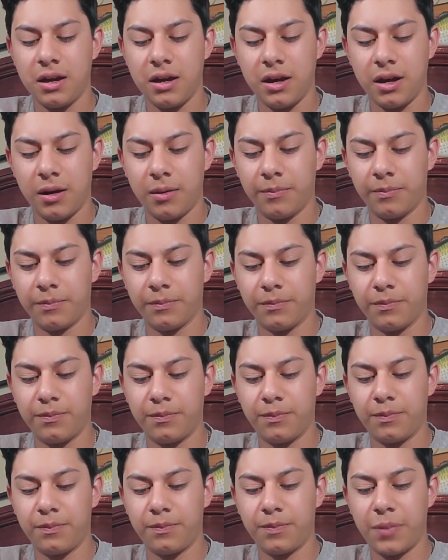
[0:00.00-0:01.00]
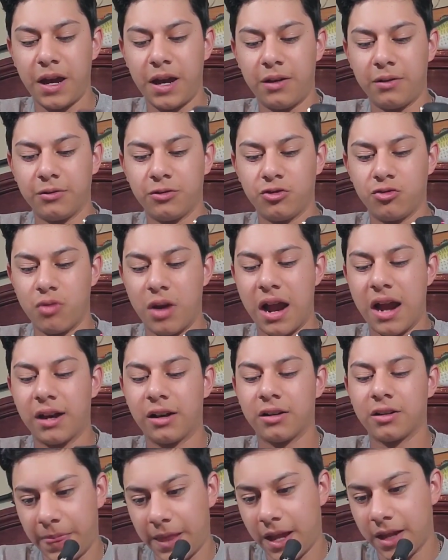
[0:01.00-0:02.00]
um, pound
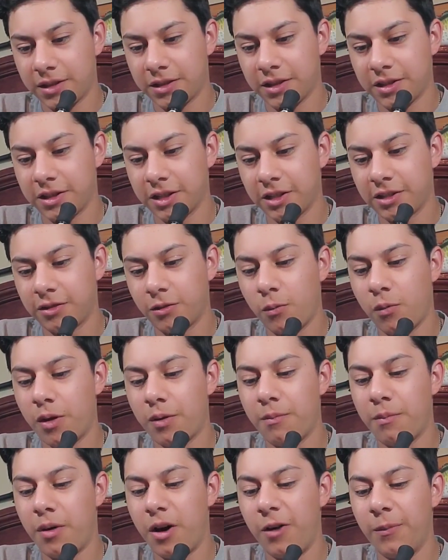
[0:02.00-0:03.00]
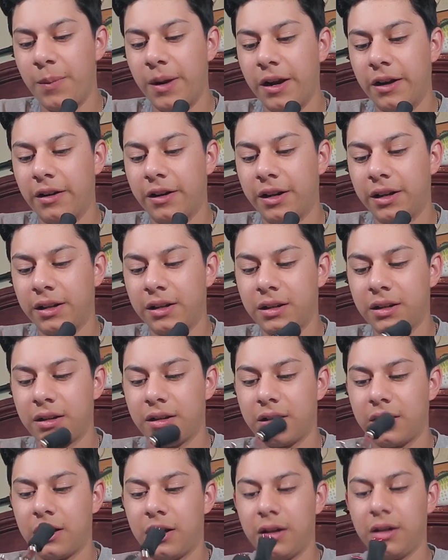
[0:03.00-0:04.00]
dragger. It's a 6 to 1 ball bearing
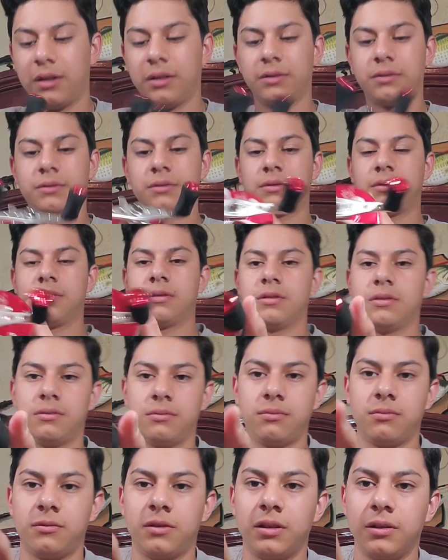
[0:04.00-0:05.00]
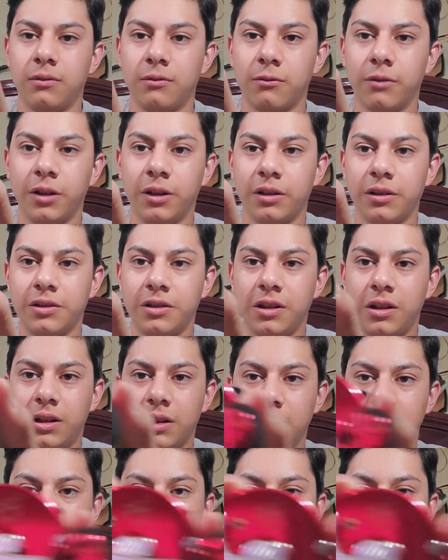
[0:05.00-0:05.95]
uh, reel as you can